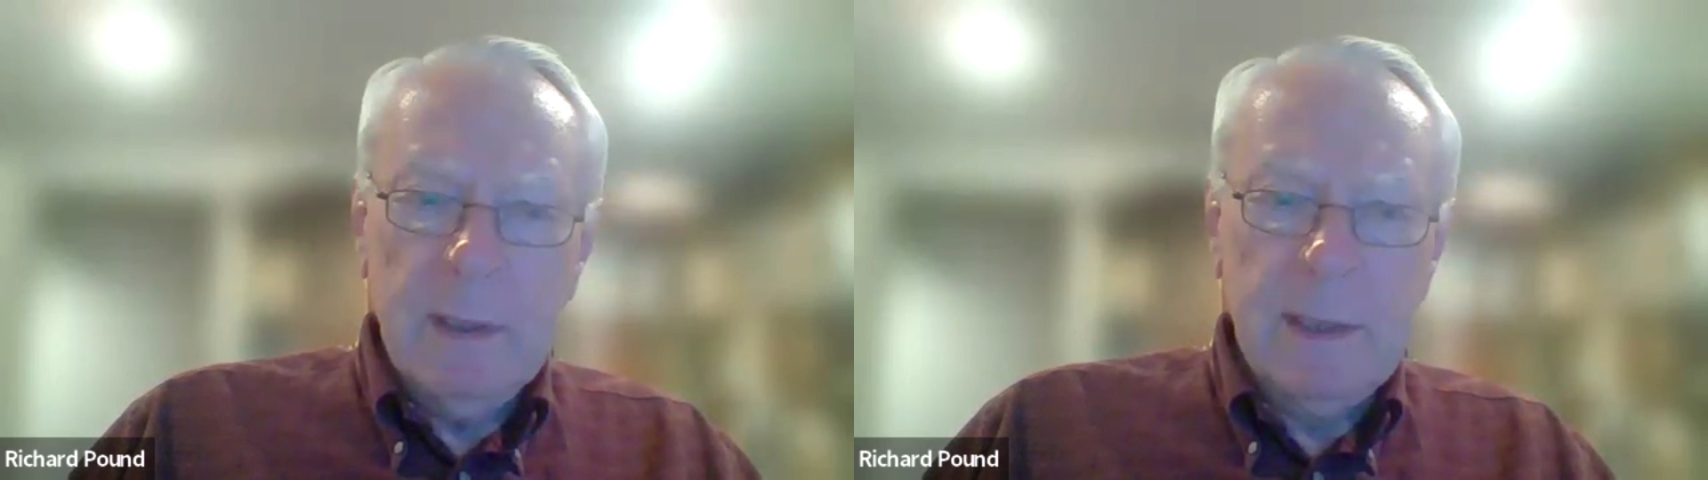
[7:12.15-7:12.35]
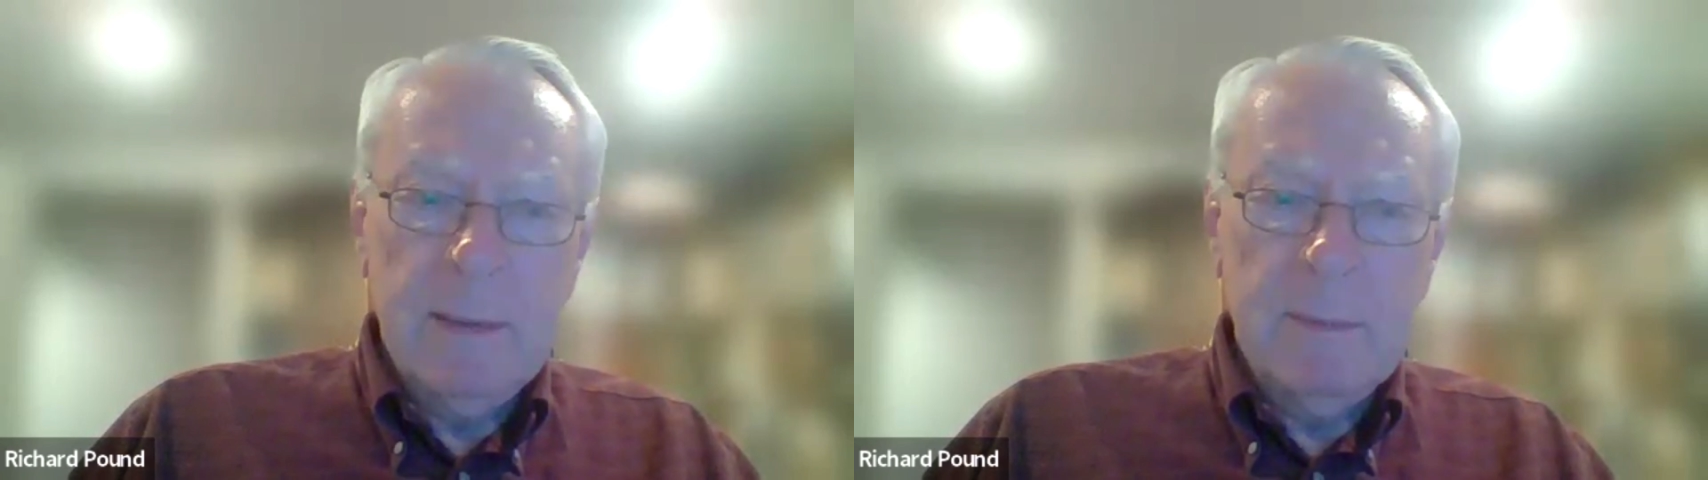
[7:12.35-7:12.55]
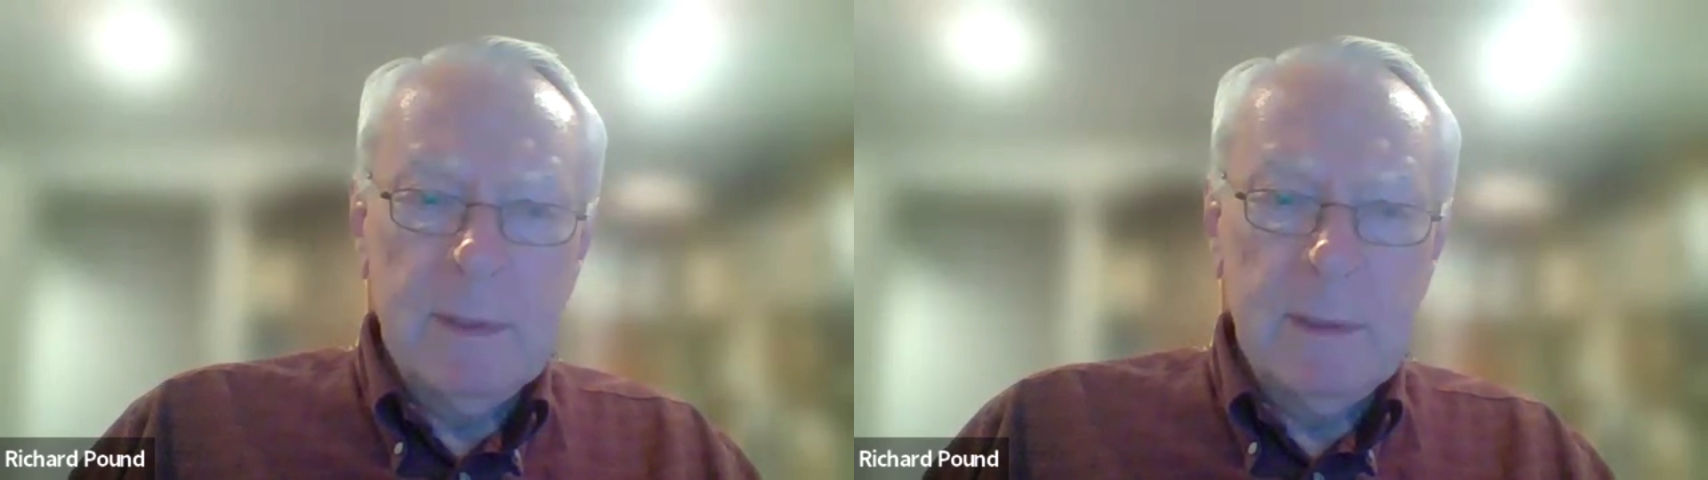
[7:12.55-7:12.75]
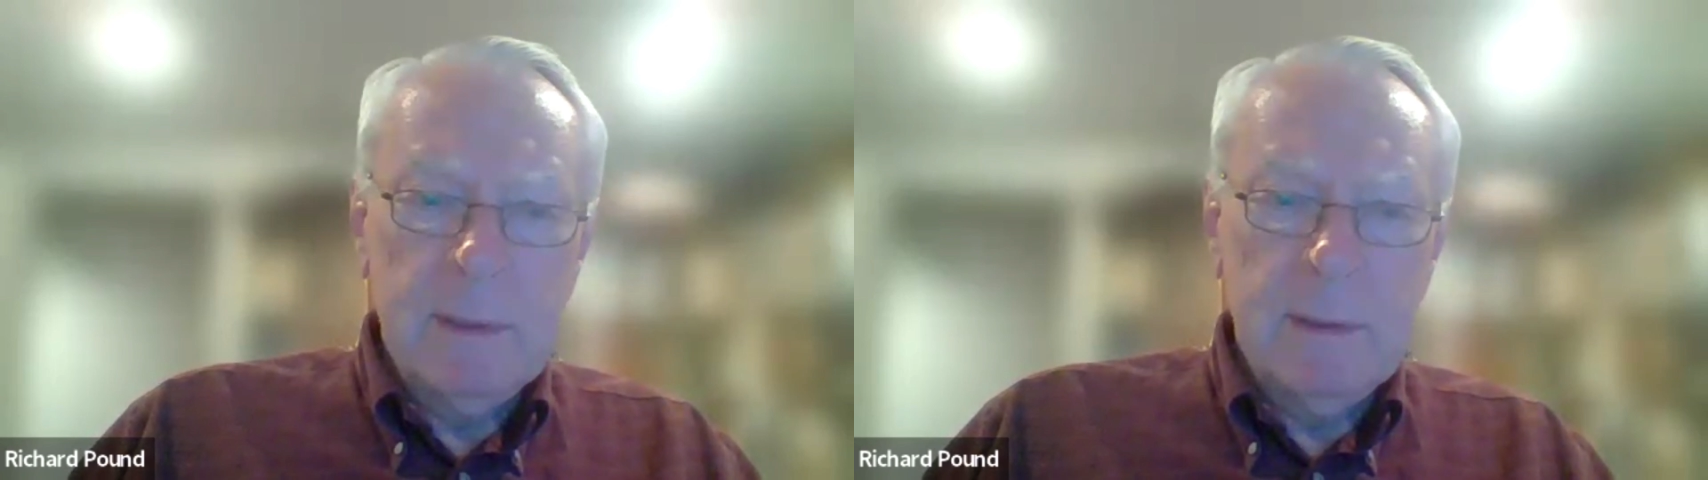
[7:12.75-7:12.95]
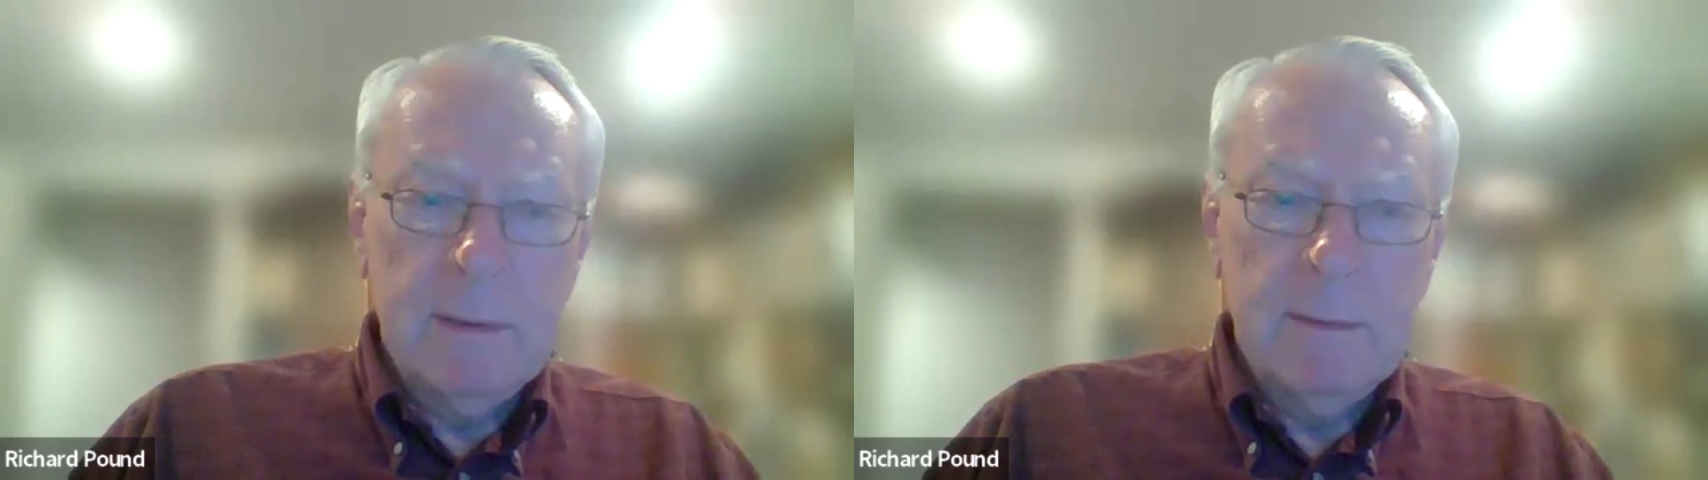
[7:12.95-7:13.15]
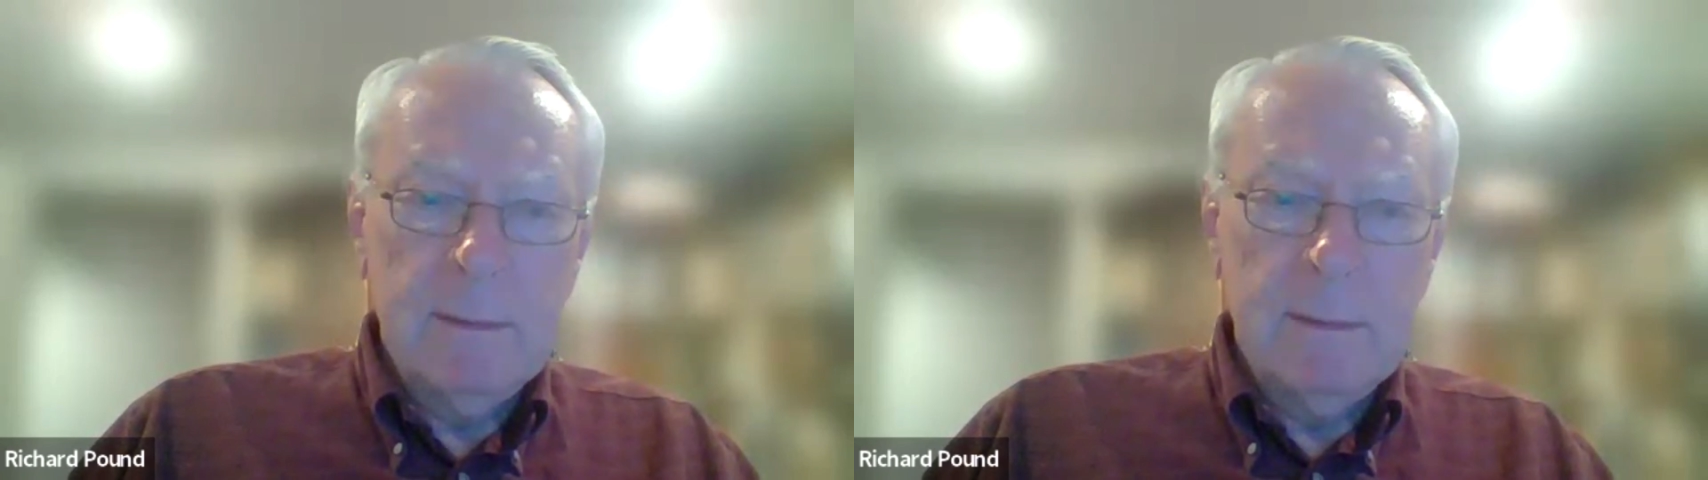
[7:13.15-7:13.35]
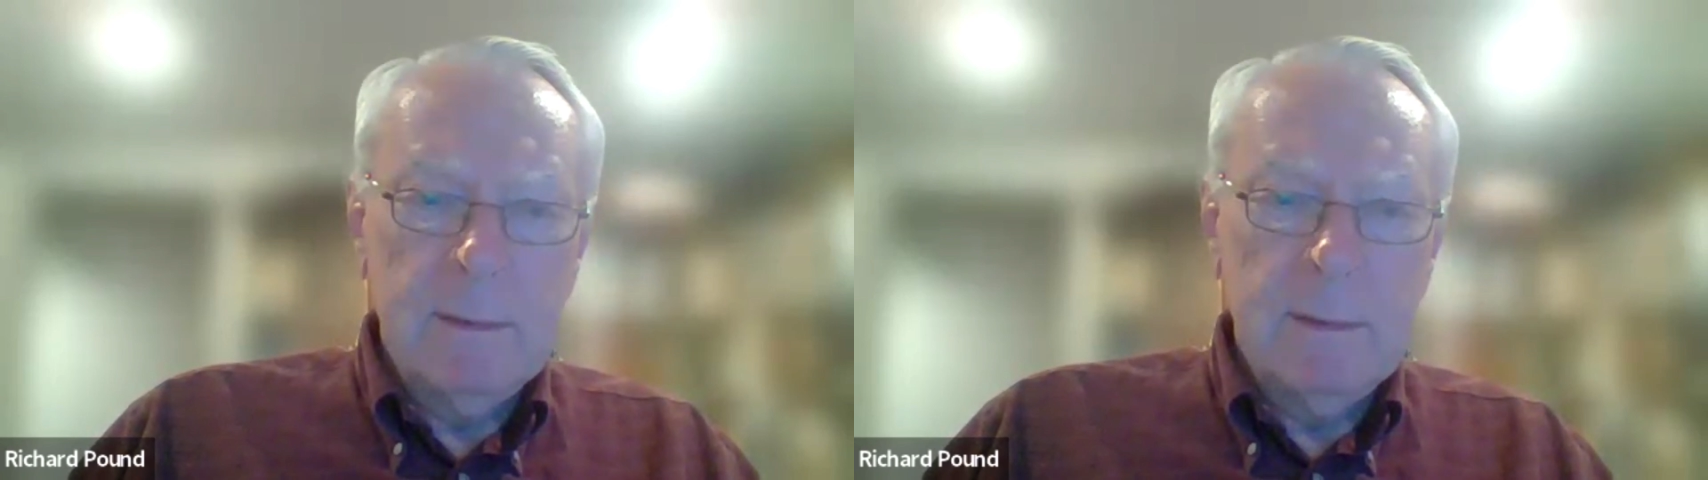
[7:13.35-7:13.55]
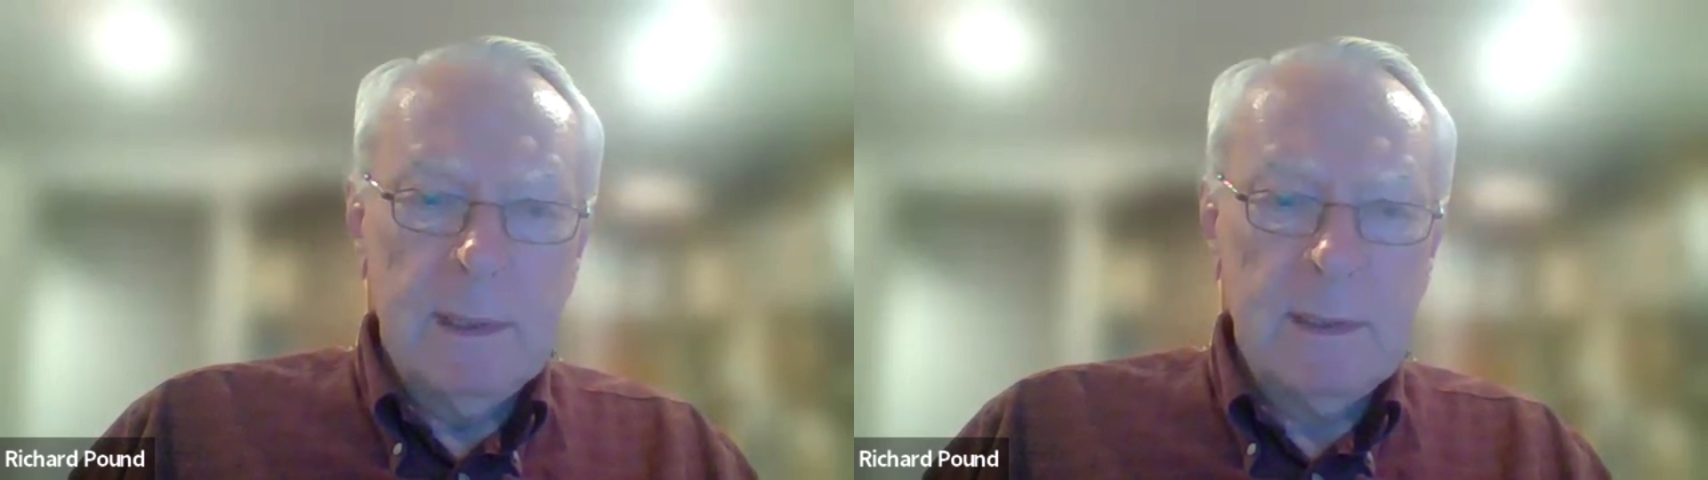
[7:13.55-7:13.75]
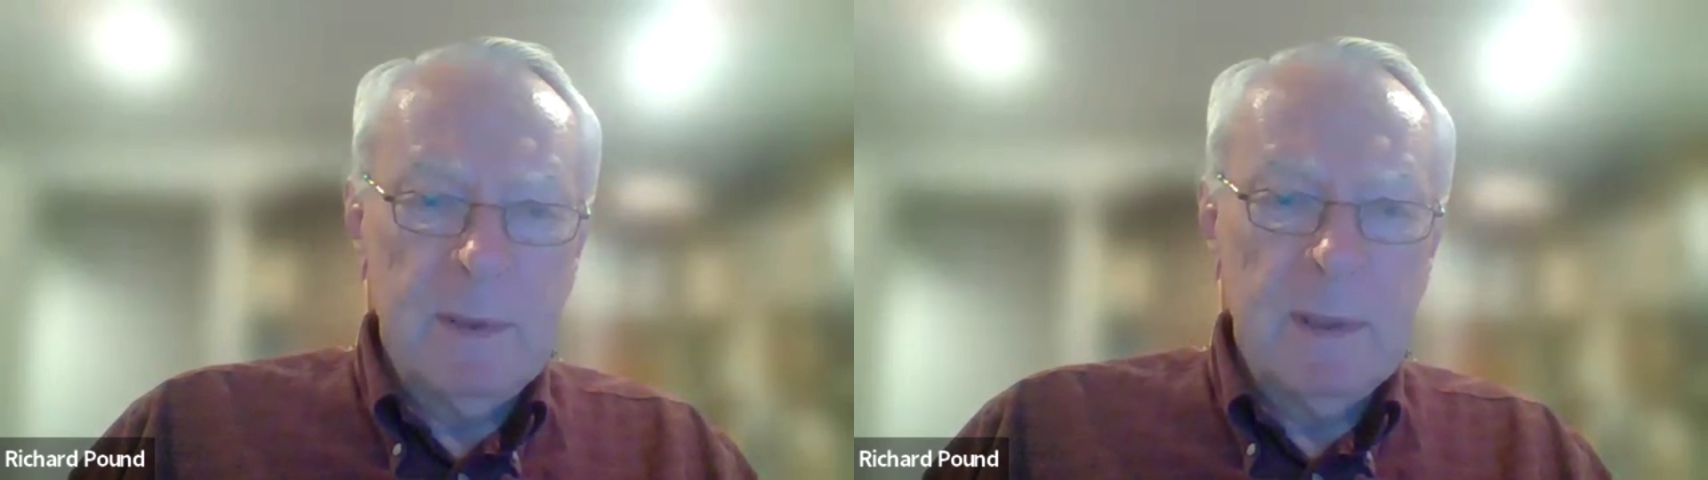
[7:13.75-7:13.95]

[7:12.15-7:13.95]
exams next